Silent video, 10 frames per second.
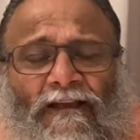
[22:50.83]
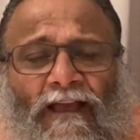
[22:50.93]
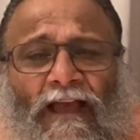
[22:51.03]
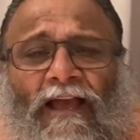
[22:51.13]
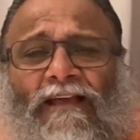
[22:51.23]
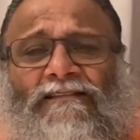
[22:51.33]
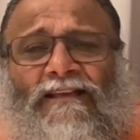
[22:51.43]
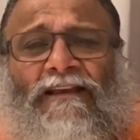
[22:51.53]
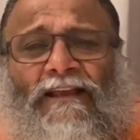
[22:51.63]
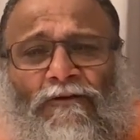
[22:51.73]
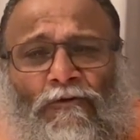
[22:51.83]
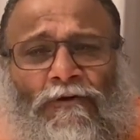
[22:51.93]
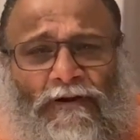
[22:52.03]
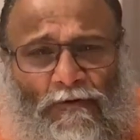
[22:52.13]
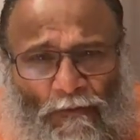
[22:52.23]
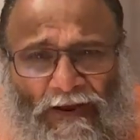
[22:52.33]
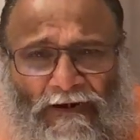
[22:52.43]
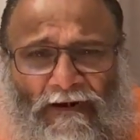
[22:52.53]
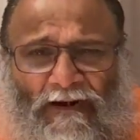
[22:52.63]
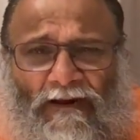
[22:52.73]
as an ignorant
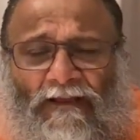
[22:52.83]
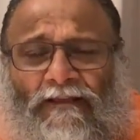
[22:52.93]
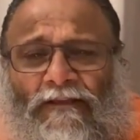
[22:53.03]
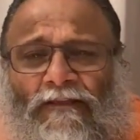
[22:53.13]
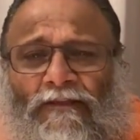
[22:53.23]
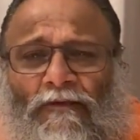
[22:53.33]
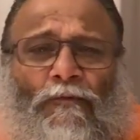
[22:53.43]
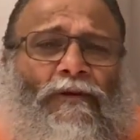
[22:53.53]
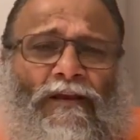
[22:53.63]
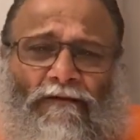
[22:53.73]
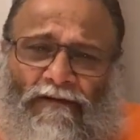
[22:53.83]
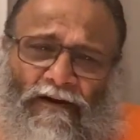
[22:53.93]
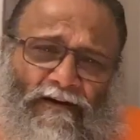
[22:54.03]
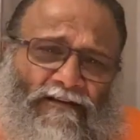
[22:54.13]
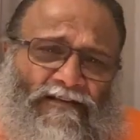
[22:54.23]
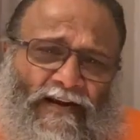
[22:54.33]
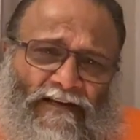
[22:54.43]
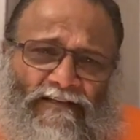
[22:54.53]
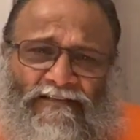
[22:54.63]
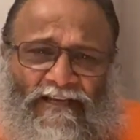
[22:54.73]
one, you will never
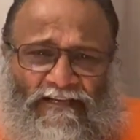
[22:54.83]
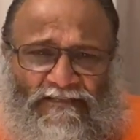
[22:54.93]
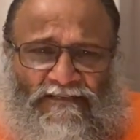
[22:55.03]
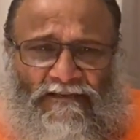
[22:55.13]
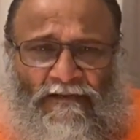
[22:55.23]
understand this text.